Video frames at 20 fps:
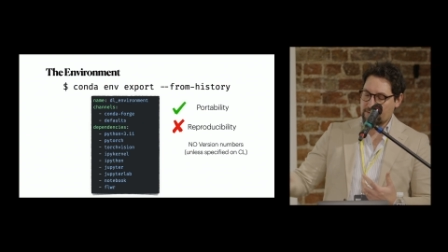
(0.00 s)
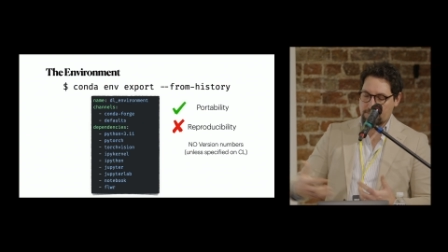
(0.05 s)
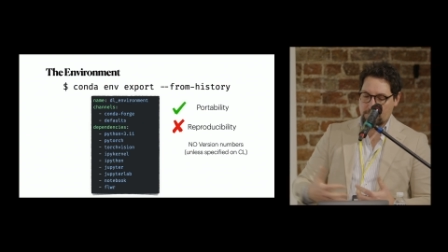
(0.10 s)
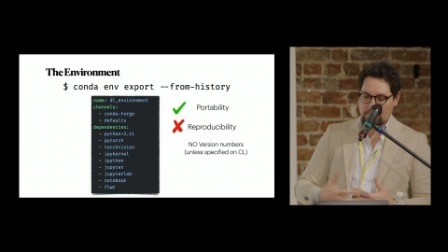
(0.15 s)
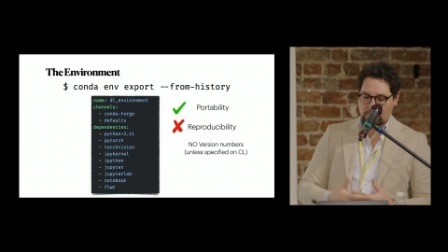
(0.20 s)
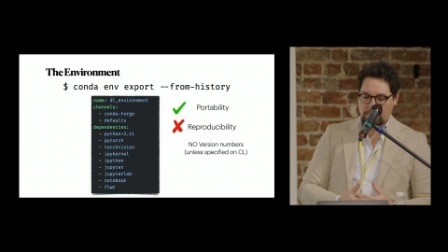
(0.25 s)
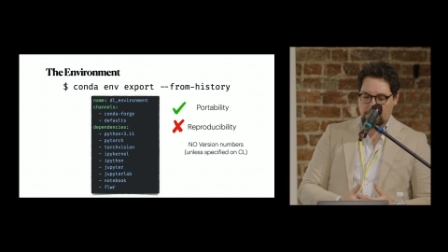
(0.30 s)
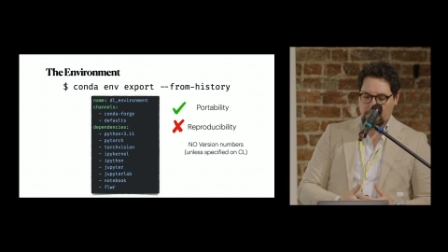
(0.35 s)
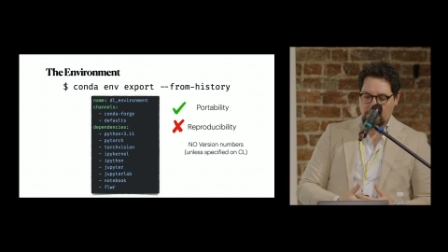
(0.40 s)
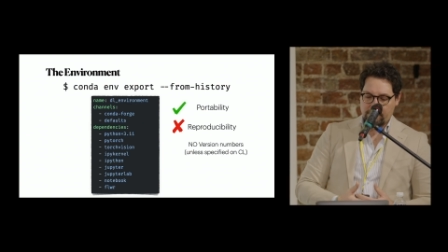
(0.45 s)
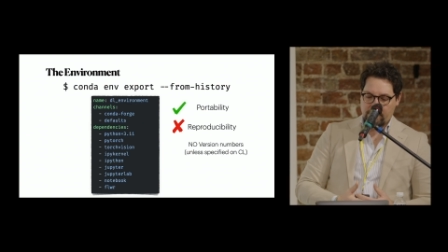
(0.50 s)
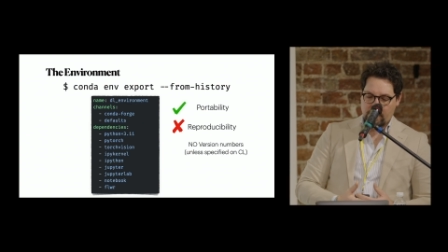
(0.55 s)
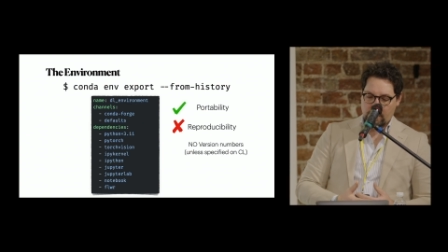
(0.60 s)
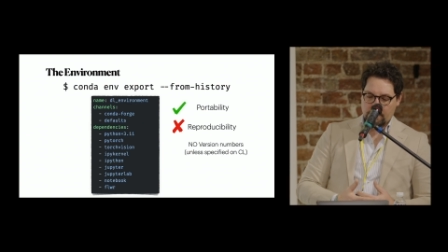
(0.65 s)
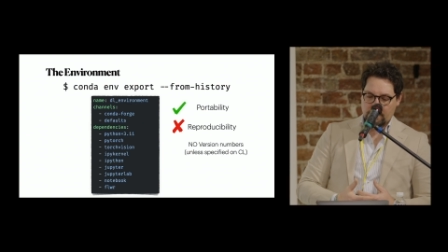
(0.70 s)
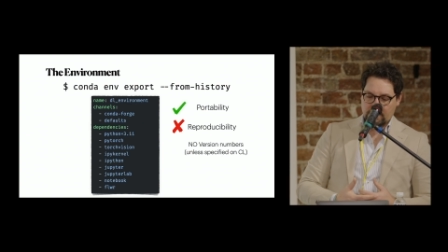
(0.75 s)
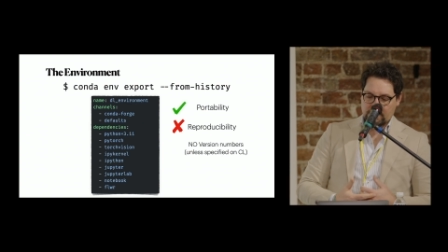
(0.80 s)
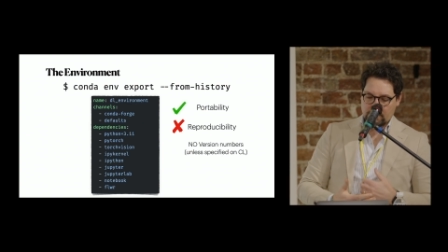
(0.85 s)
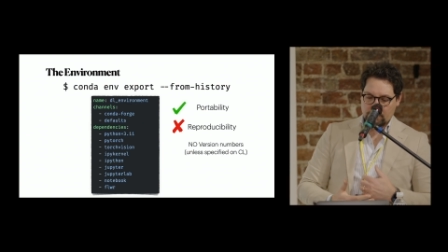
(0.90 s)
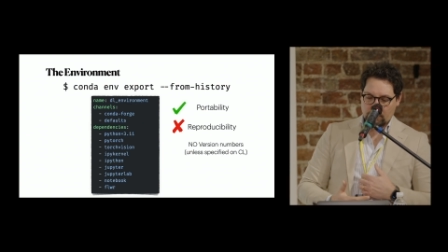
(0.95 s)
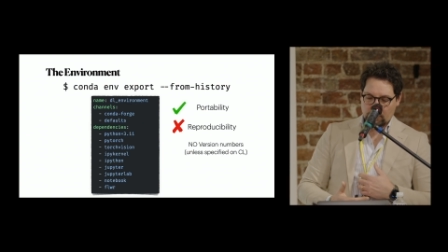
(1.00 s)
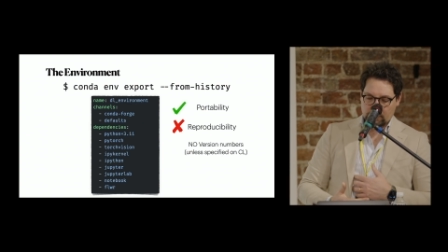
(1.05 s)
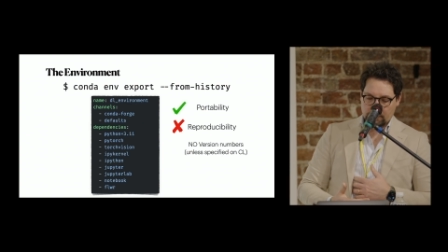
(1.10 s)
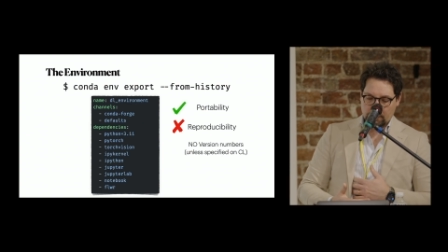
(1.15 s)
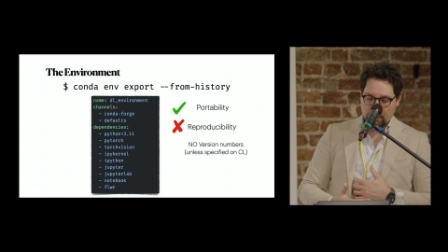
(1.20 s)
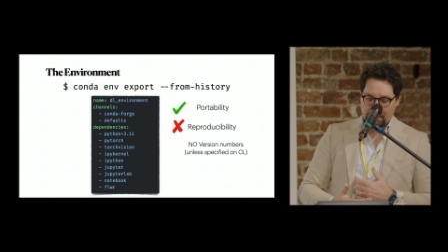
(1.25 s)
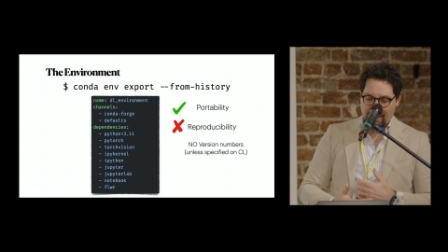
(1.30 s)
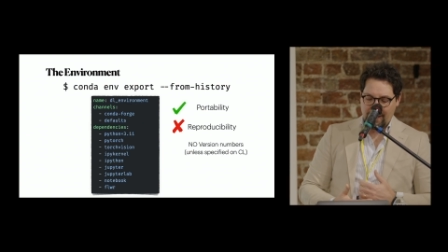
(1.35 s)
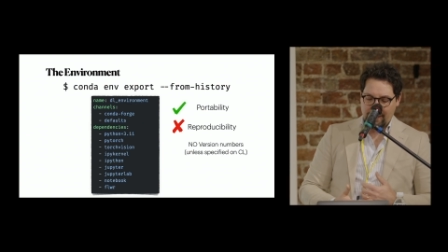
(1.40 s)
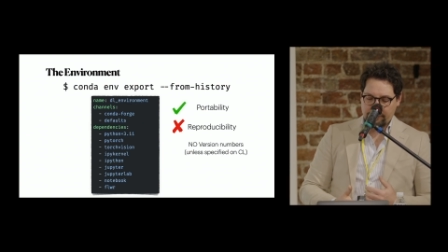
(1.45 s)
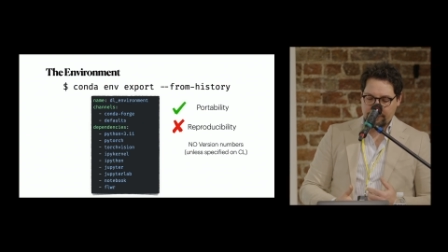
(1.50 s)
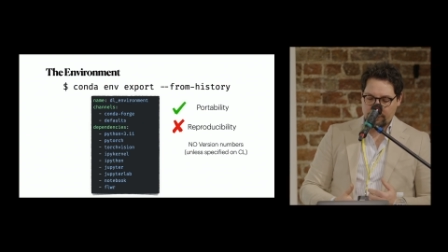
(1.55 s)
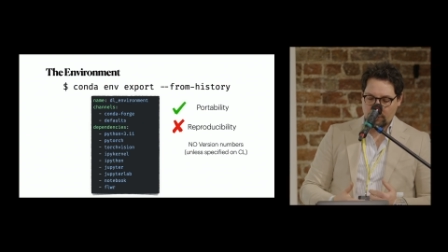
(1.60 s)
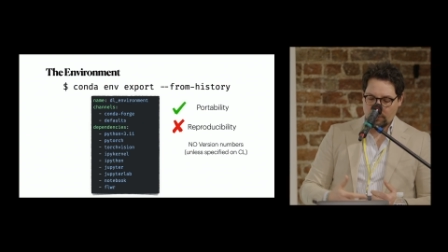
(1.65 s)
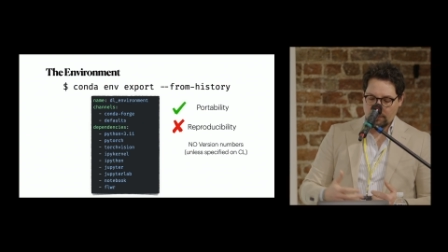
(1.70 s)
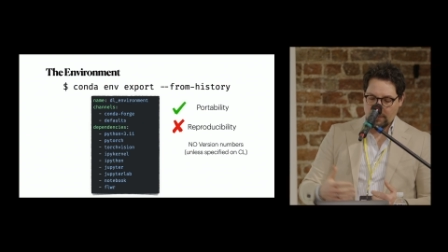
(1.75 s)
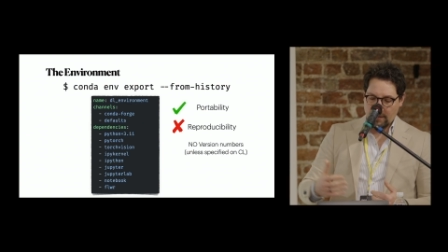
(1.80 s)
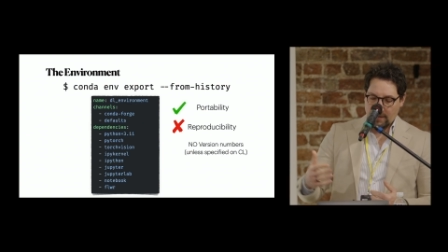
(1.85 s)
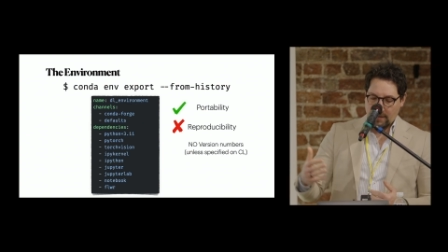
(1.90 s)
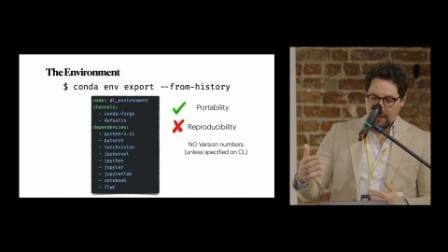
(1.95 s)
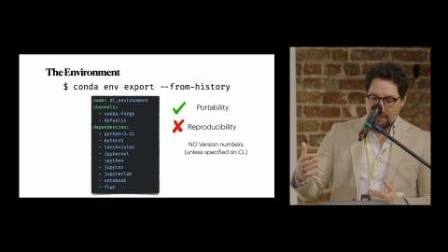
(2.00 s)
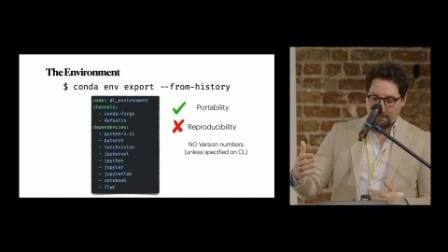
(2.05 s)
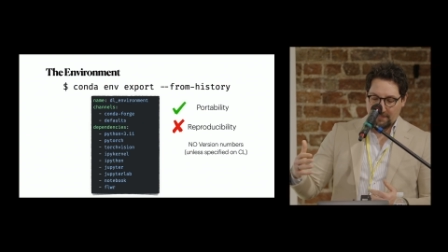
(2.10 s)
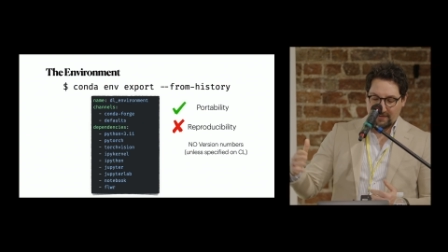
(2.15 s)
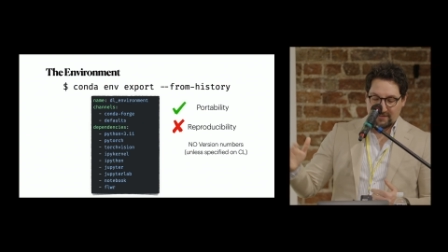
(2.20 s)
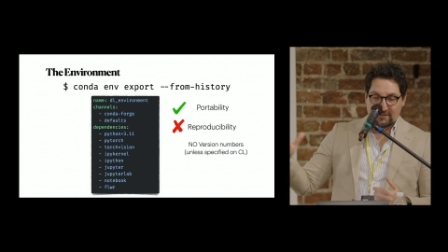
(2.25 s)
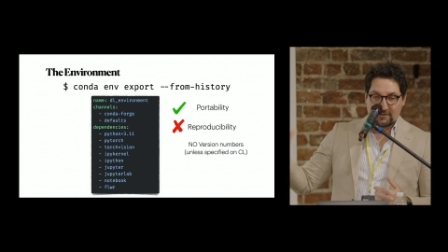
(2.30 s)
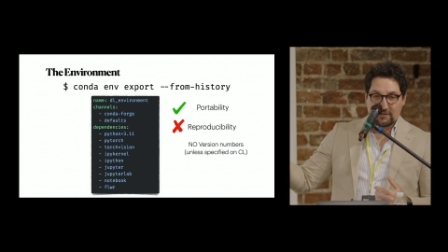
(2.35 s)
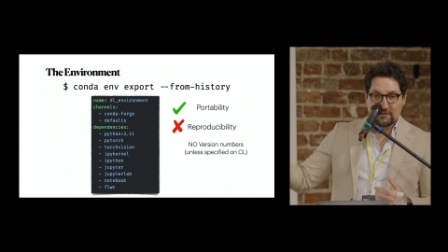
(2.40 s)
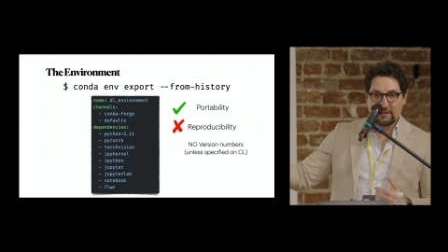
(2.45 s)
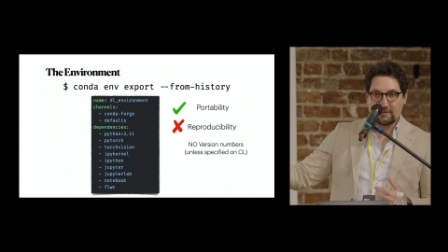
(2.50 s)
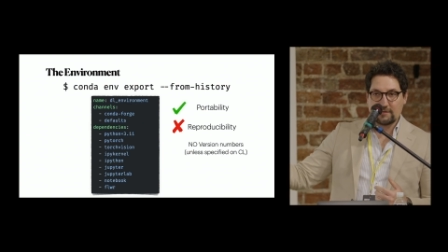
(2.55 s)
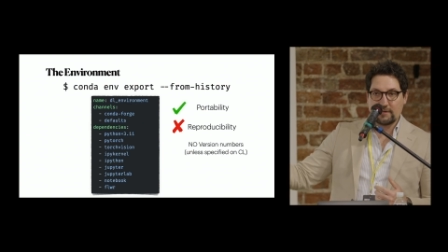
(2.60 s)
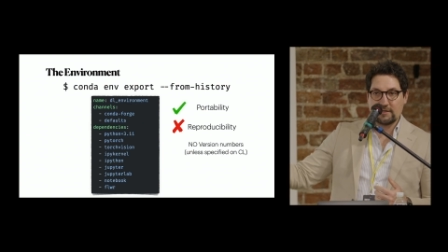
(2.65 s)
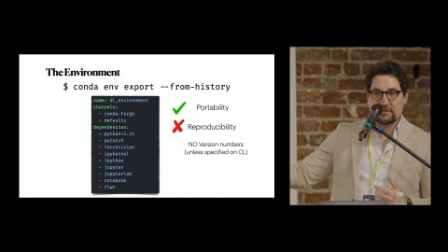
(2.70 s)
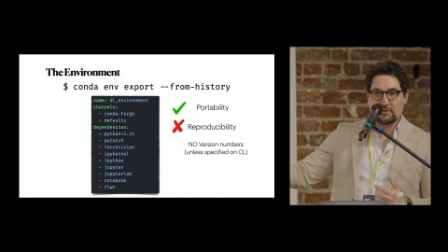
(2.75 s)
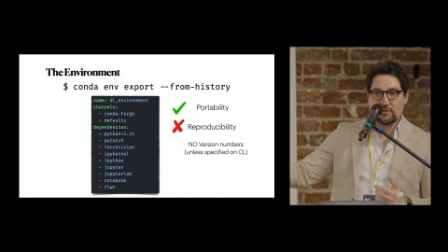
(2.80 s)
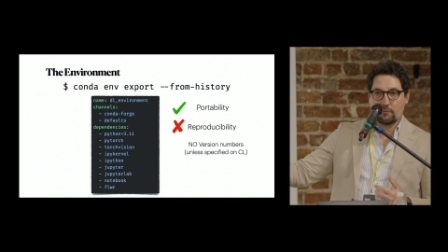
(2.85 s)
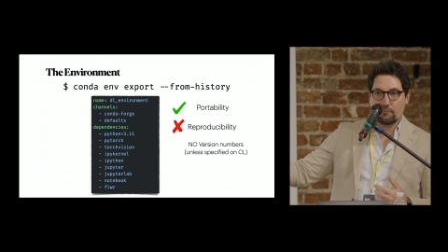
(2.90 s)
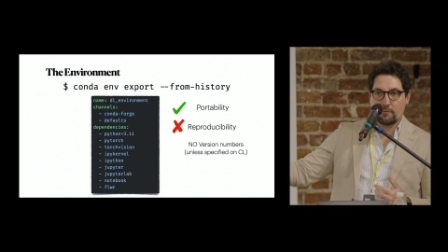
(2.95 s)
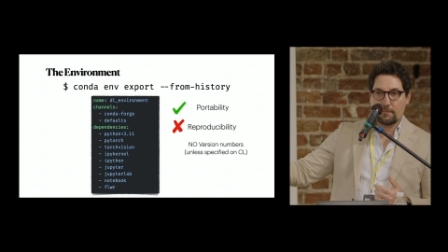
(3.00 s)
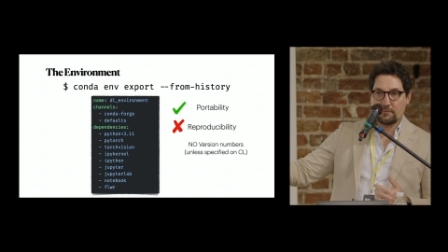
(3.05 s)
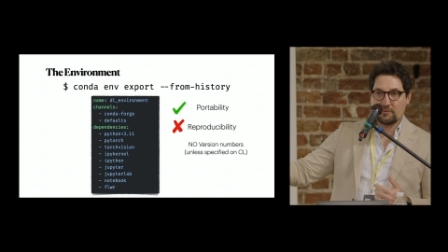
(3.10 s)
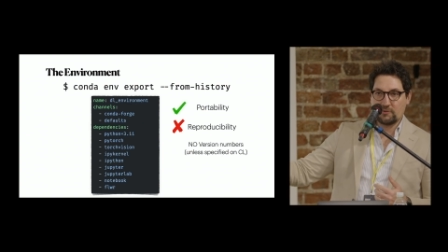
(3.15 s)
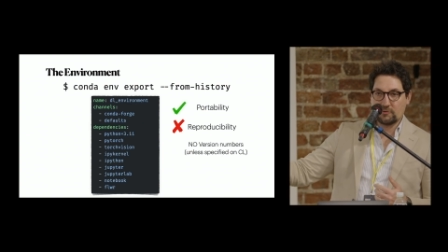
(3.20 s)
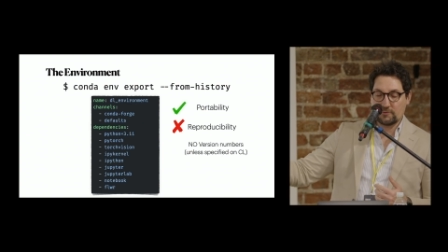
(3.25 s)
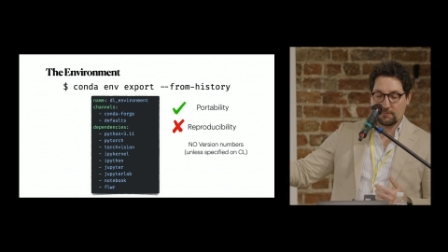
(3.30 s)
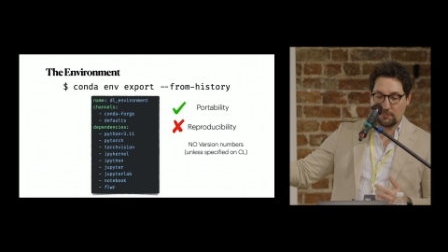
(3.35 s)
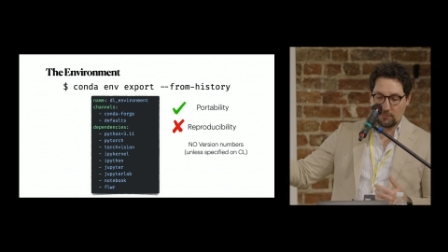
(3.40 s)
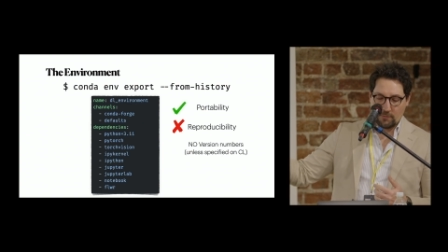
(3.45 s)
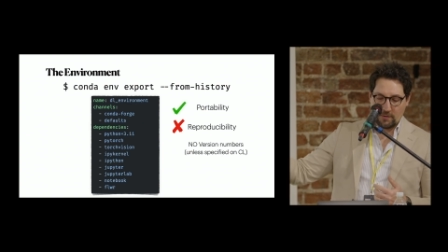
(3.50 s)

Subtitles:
the multiple environments on multiple platforms, but certainly it's not reproducible.